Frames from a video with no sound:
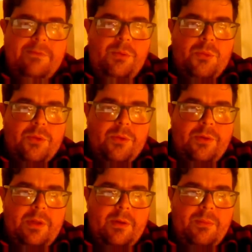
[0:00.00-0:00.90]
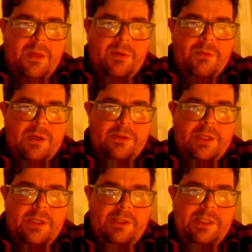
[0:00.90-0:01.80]
a few more there, maybe, Roger.
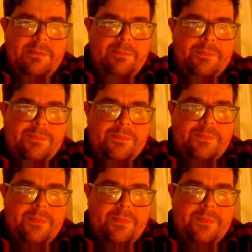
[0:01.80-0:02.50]
Can you see? Oh, there are.